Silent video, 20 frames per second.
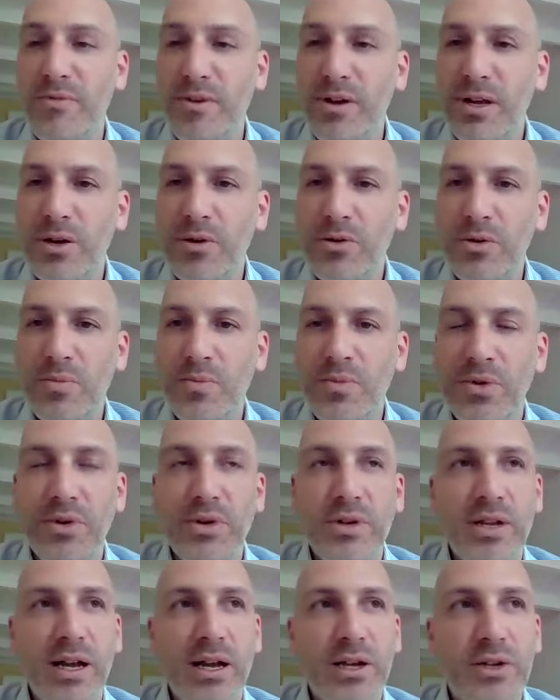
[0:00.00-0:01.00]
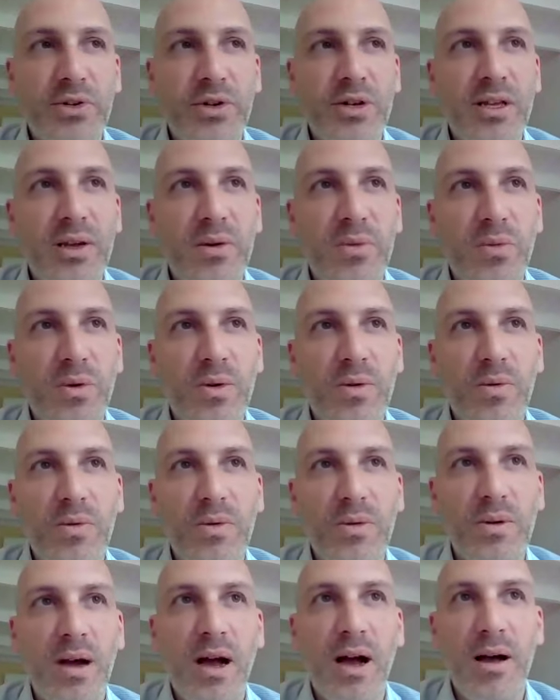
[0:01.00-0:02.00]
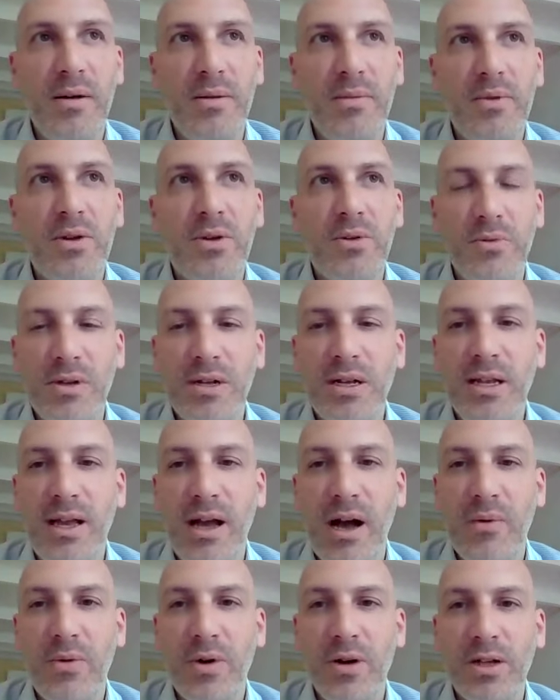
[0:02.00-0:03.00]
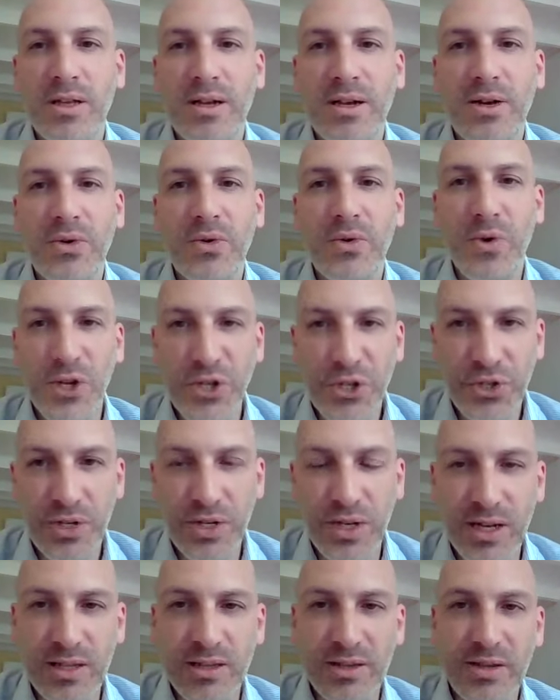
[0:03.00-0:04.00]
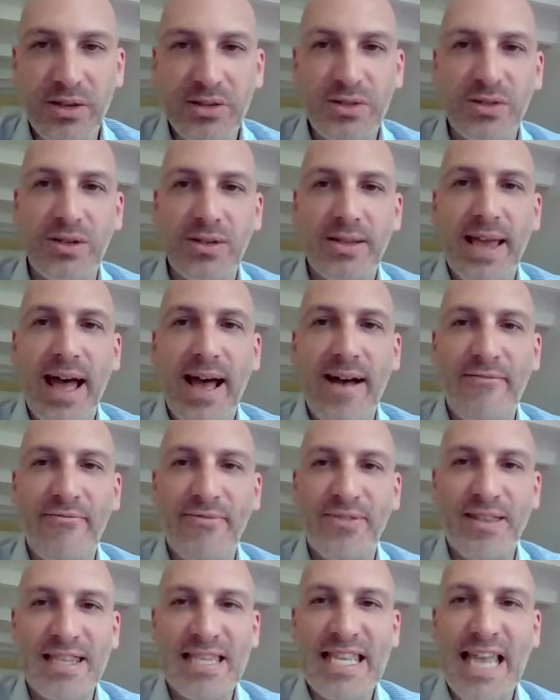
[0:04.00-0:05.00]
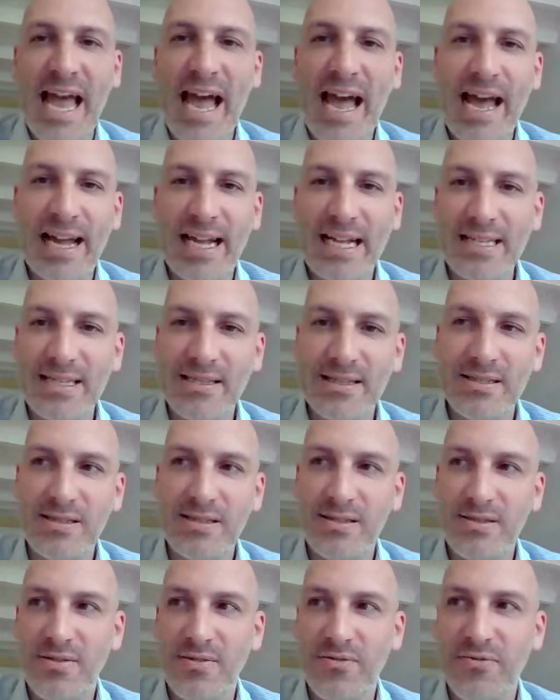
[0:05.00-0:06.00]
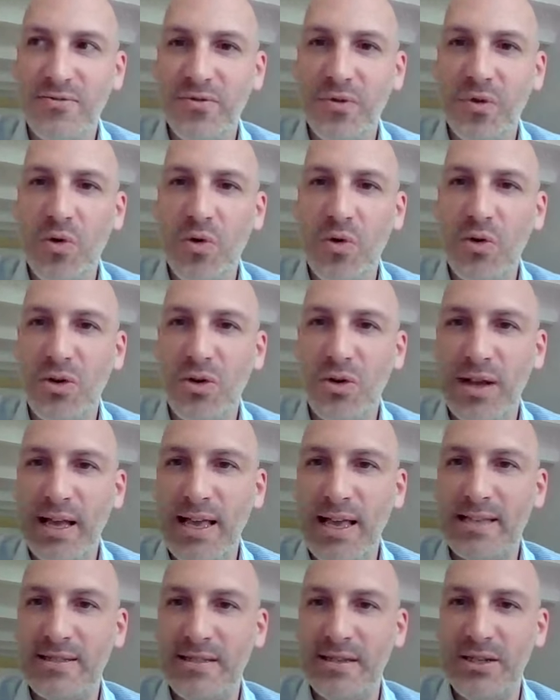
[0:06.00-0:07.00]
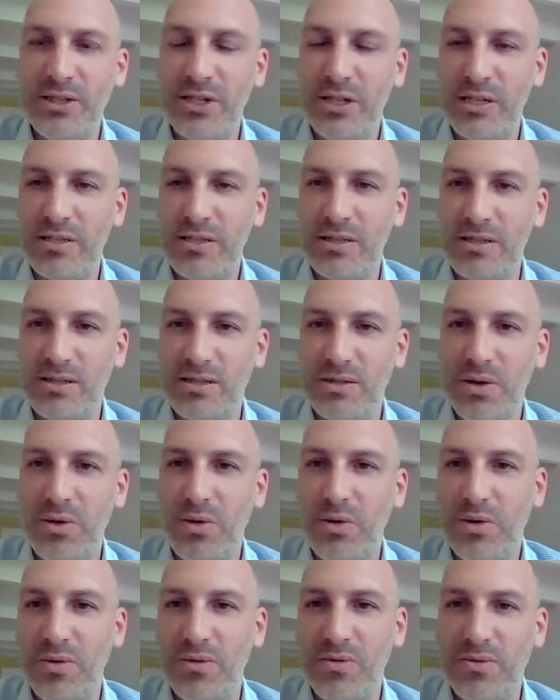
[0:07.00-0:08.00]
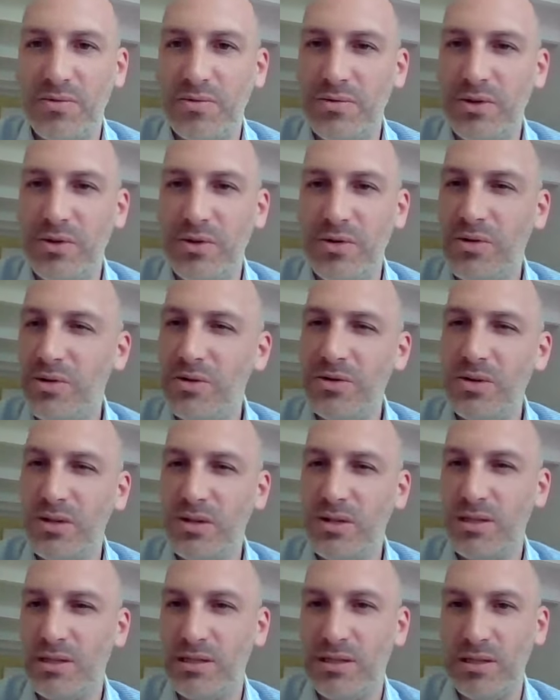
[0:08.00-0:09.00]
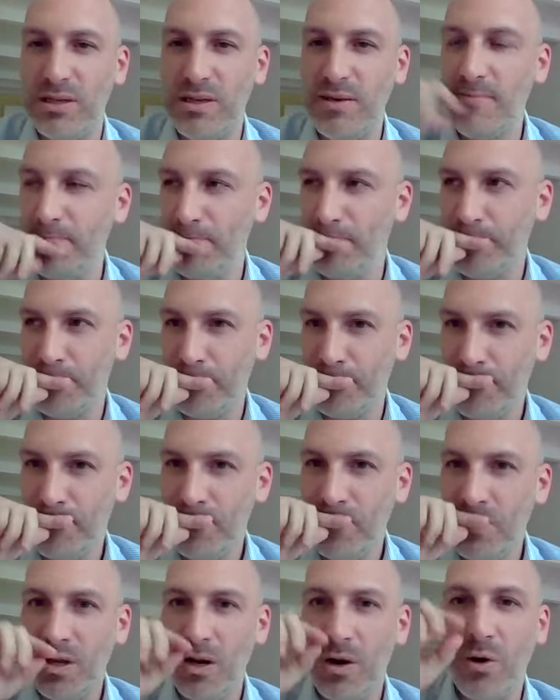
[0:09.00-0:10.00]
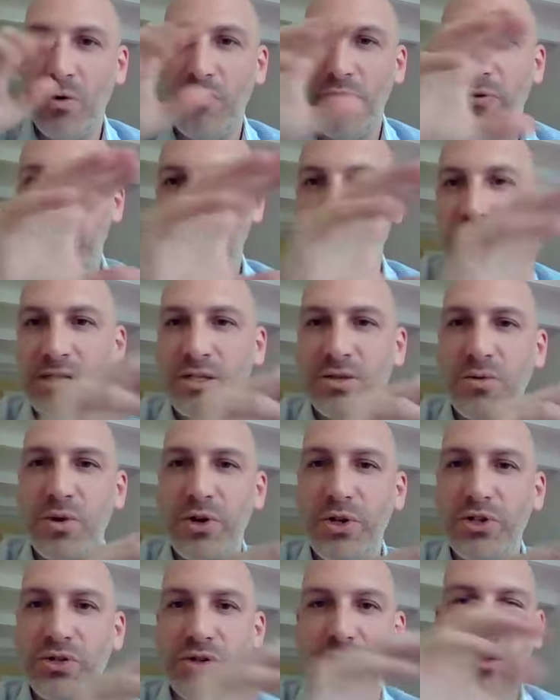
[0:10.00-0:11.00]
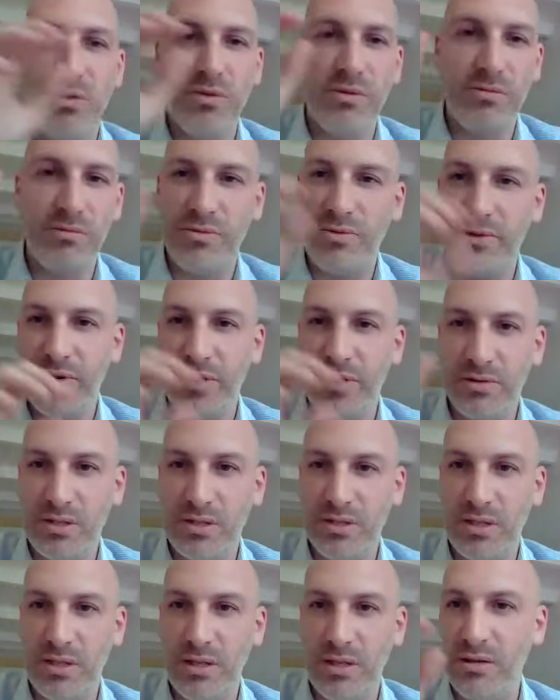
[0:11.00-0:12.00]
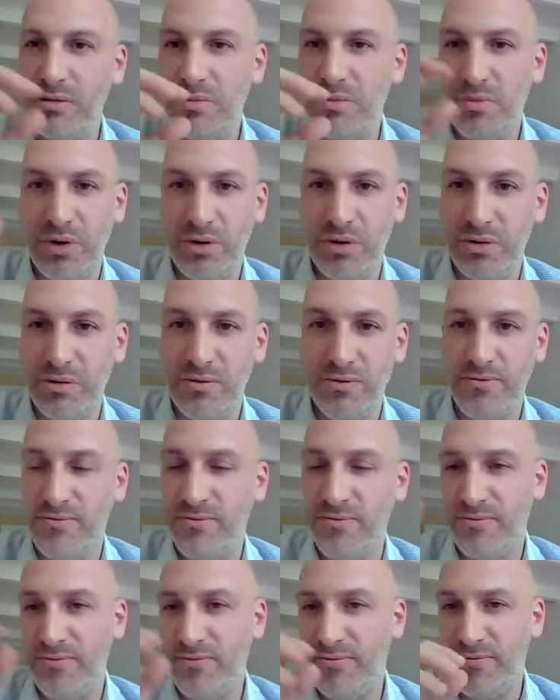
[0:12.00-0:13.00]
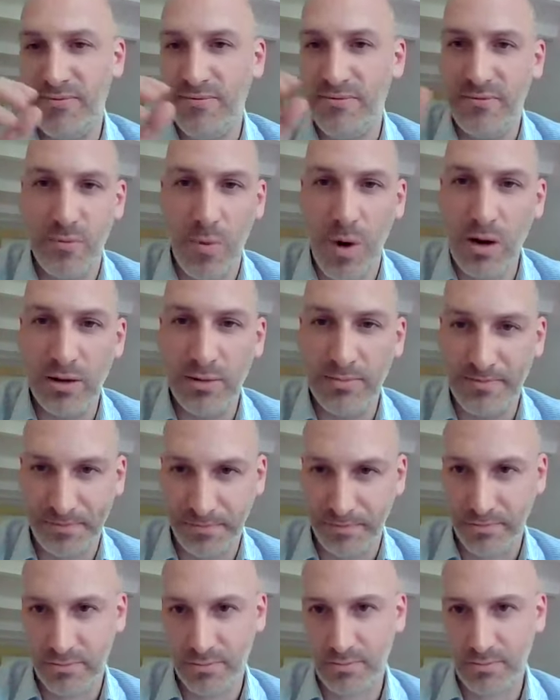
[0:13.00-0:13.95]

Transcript: Very good point. Actually, currently our questionnaire does not have tags for SDGs. So you do not see, for this question 13.1,